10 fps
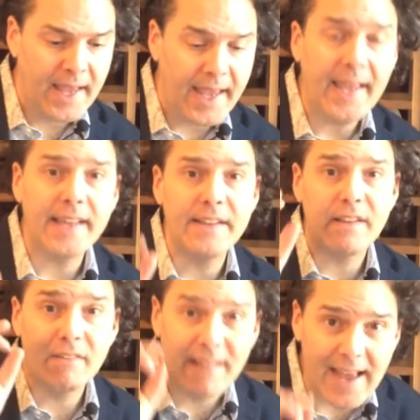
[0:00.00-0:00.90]
And
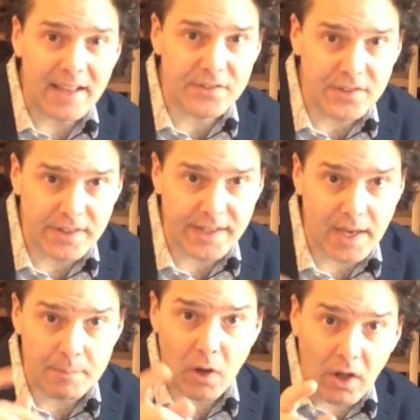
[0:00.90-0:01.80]
lastly,
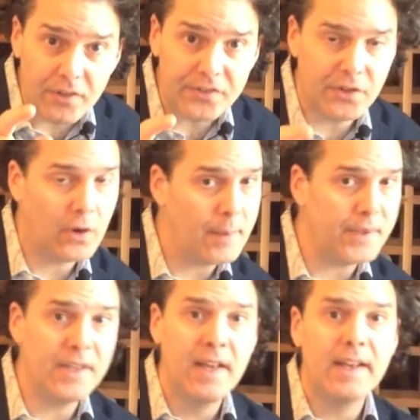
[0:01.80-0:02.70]
I'm also, I mean,